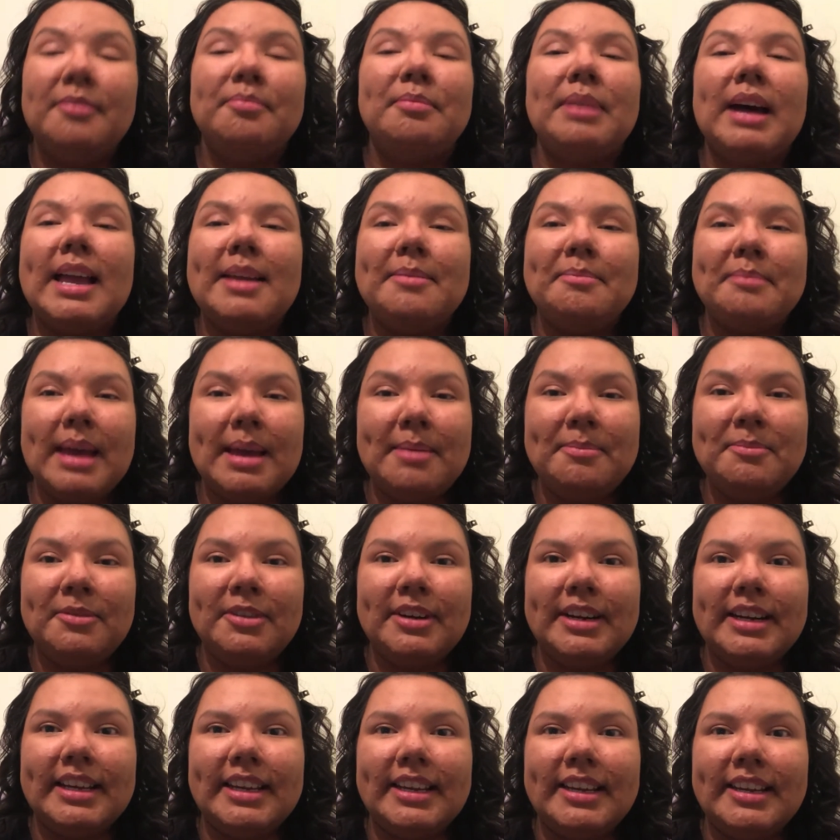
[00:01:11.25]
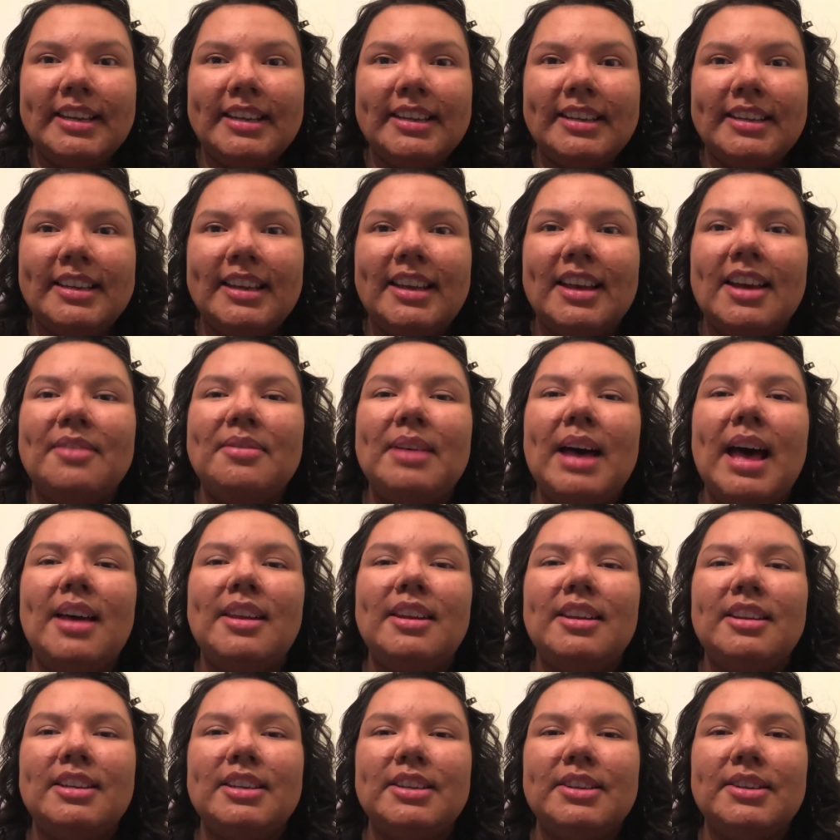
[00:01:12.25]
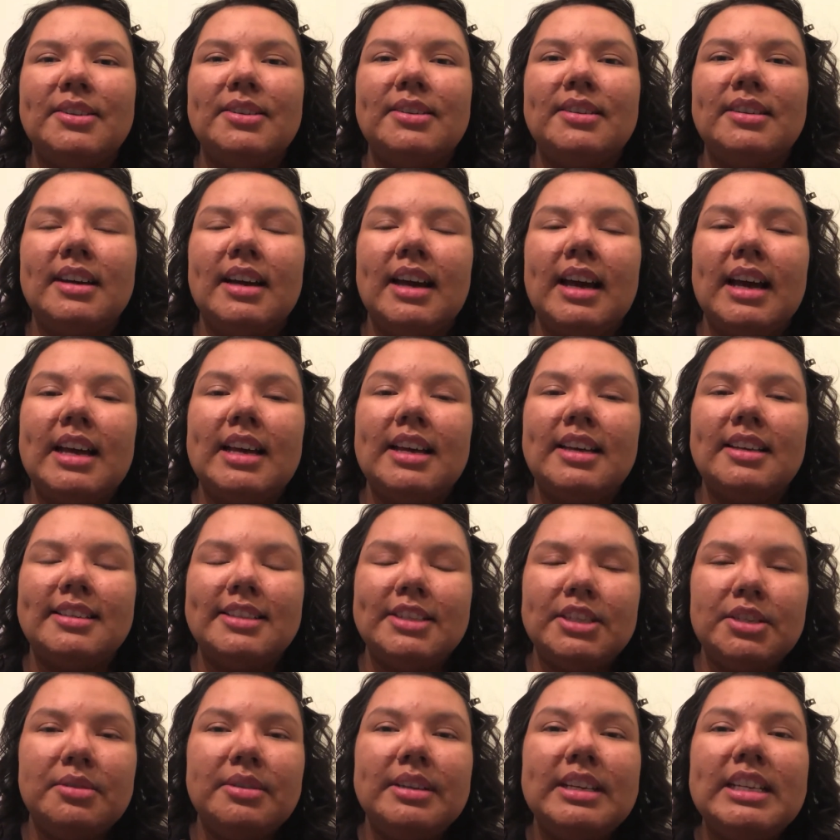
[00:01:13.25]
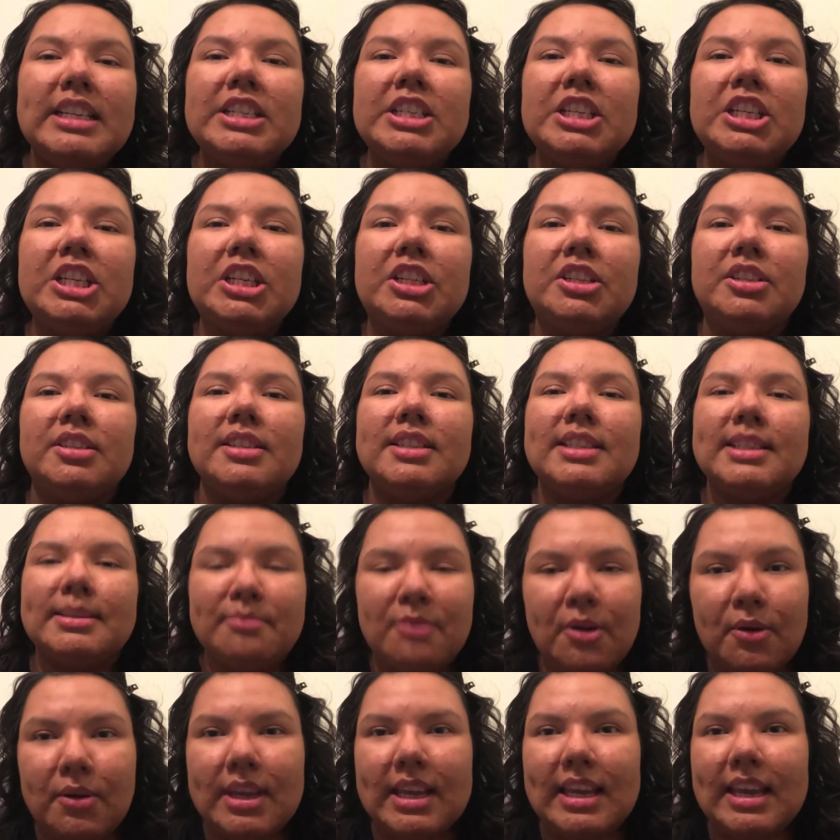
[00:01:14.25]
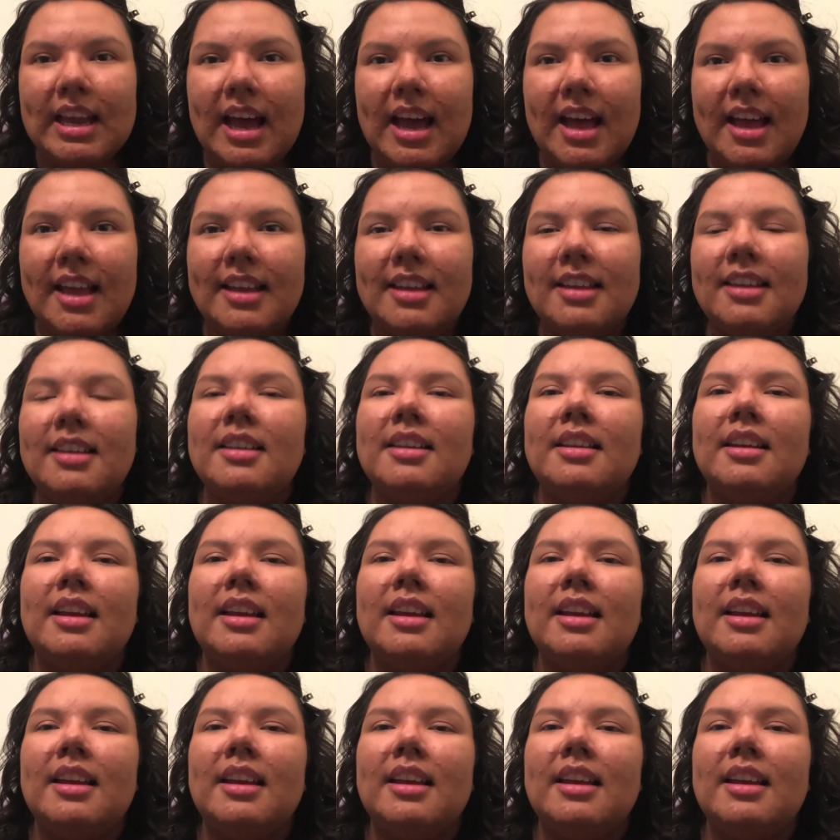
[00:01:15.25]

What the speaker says: by memory of how to do a traditional smoky eye.